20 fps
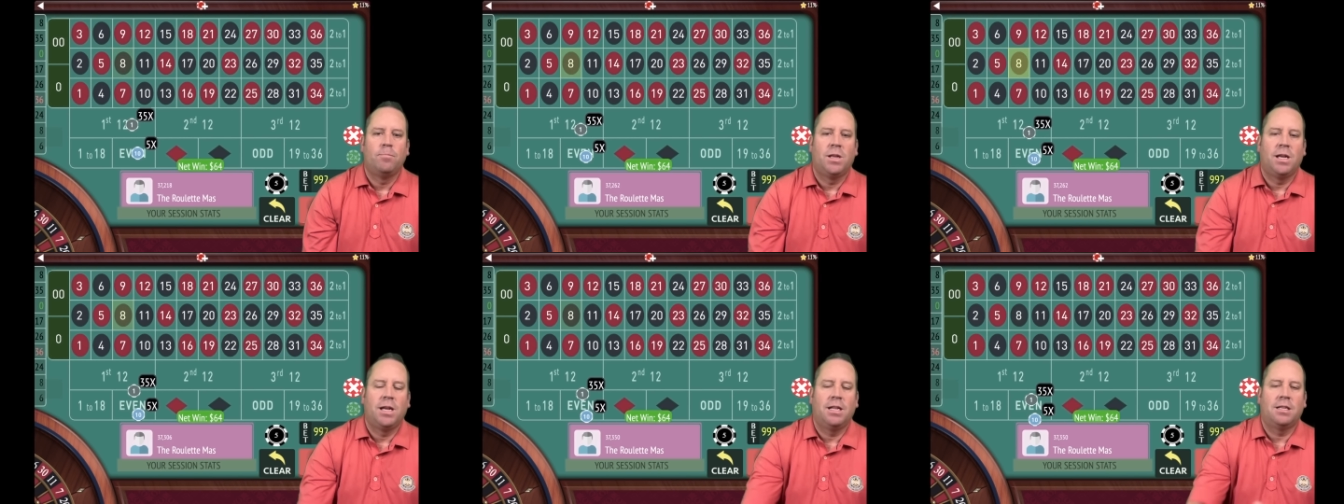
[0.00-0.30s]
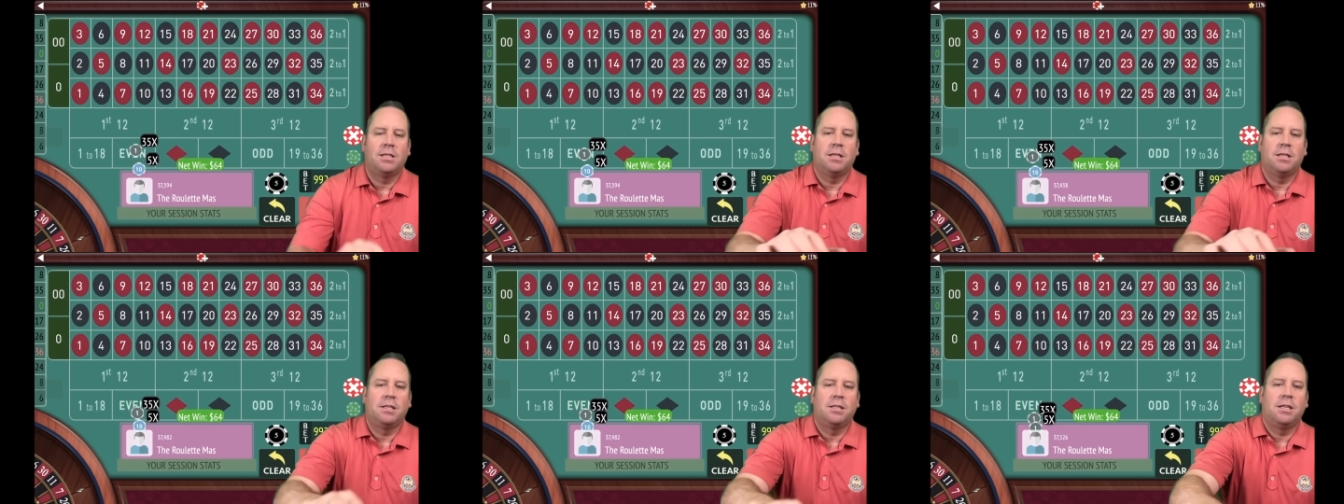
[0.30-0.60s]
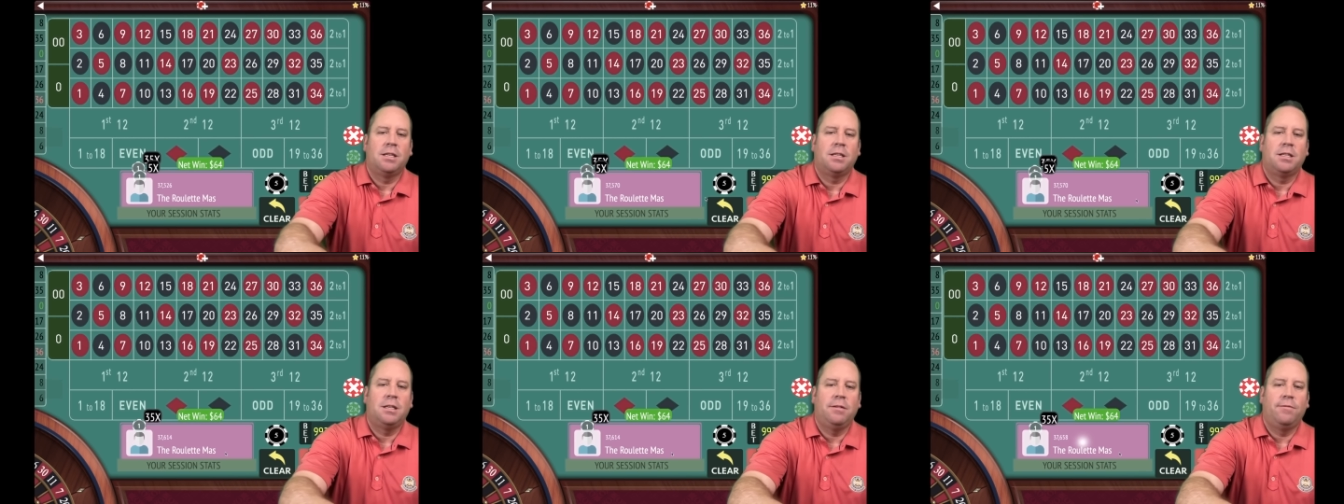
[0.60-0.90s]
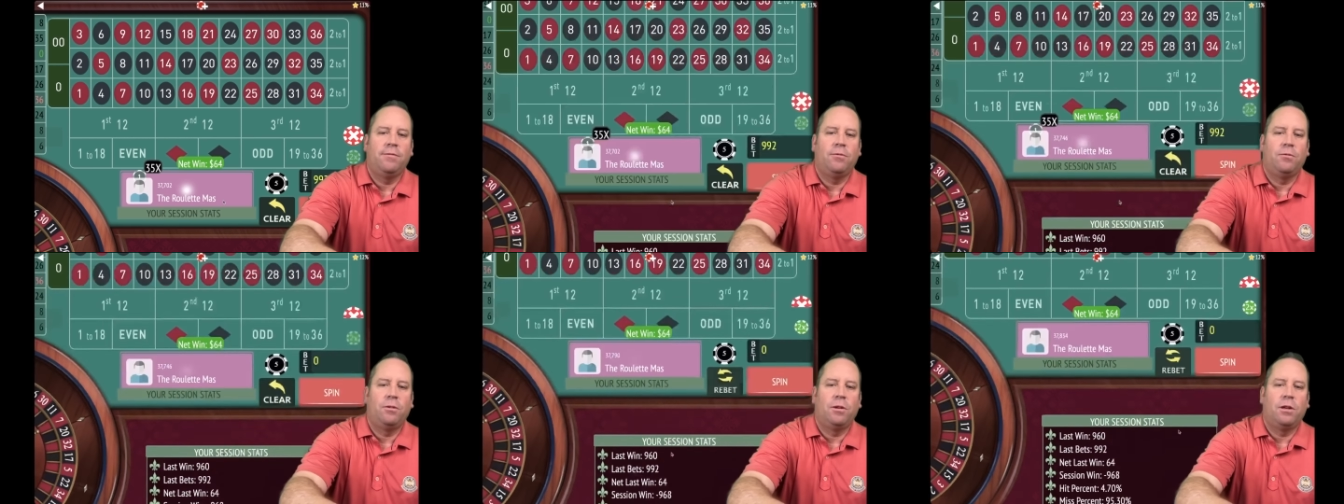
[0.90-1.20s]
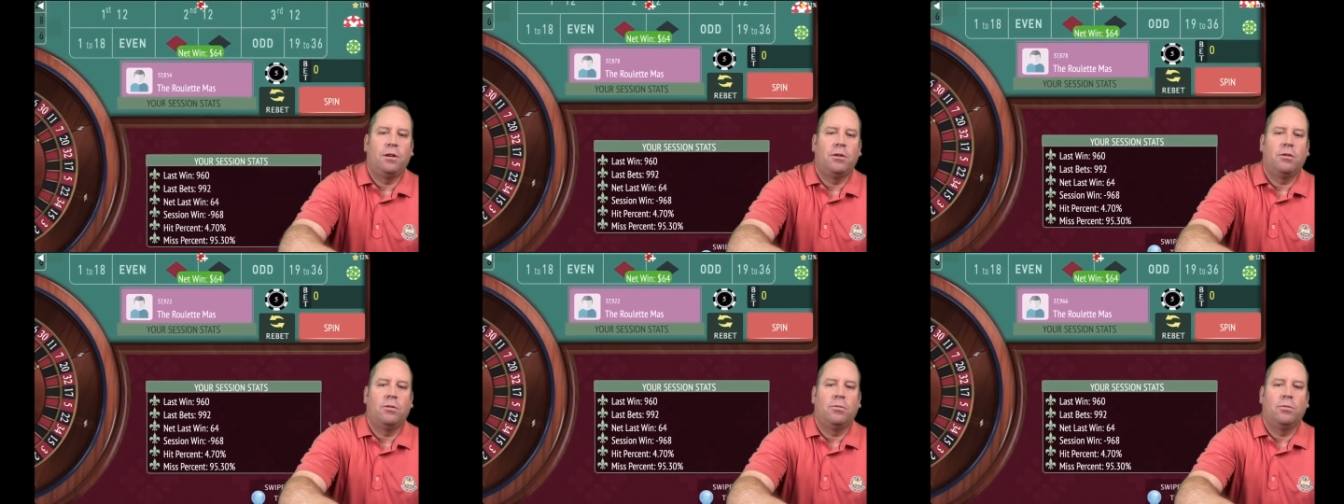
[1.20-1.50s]
That's a
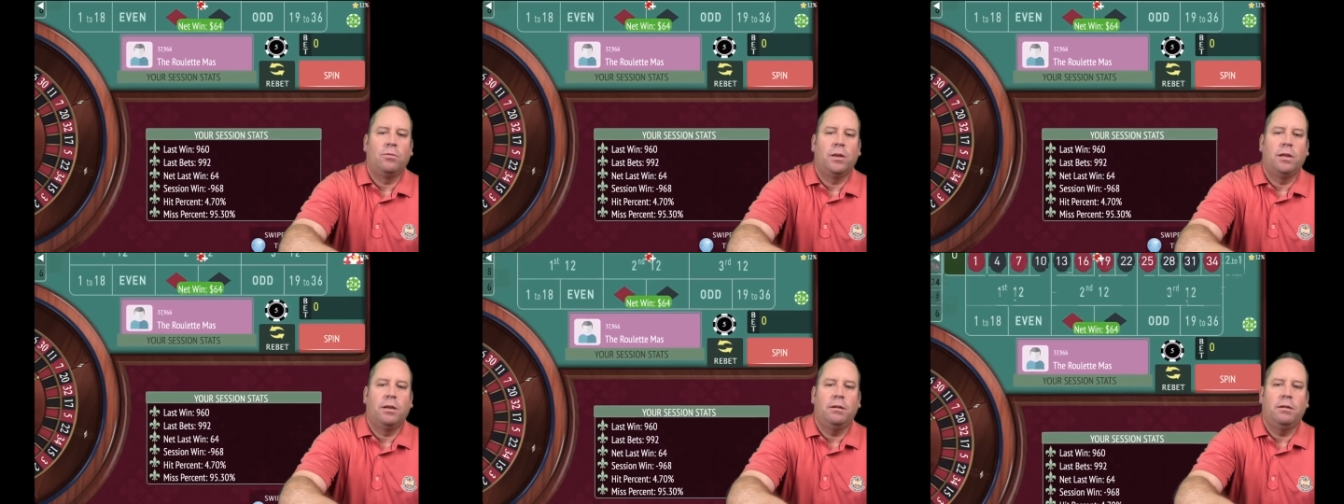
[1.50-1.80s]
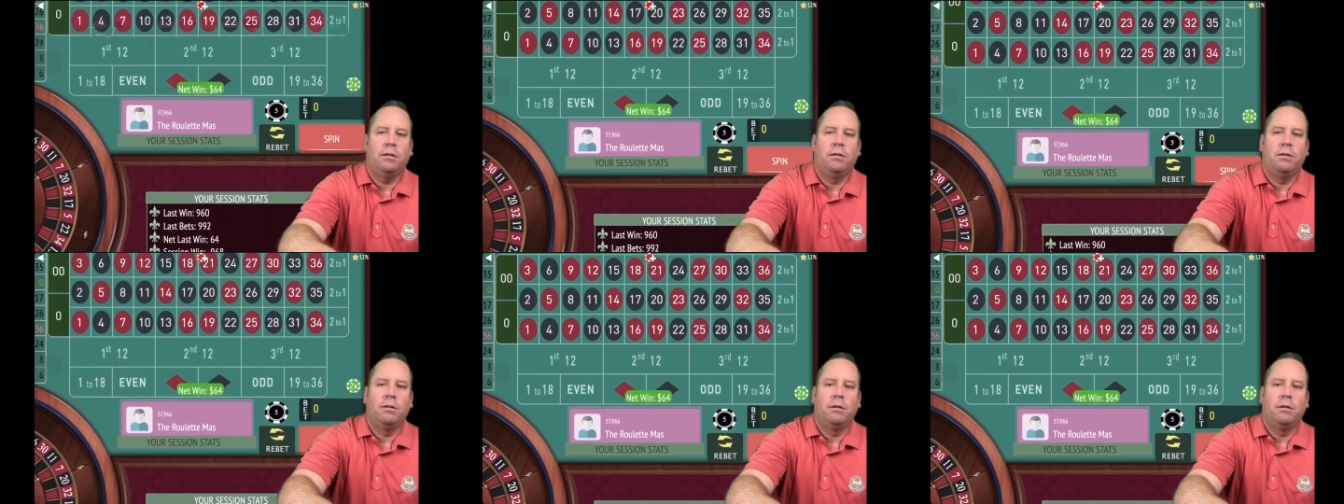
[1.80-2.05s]
$64 win.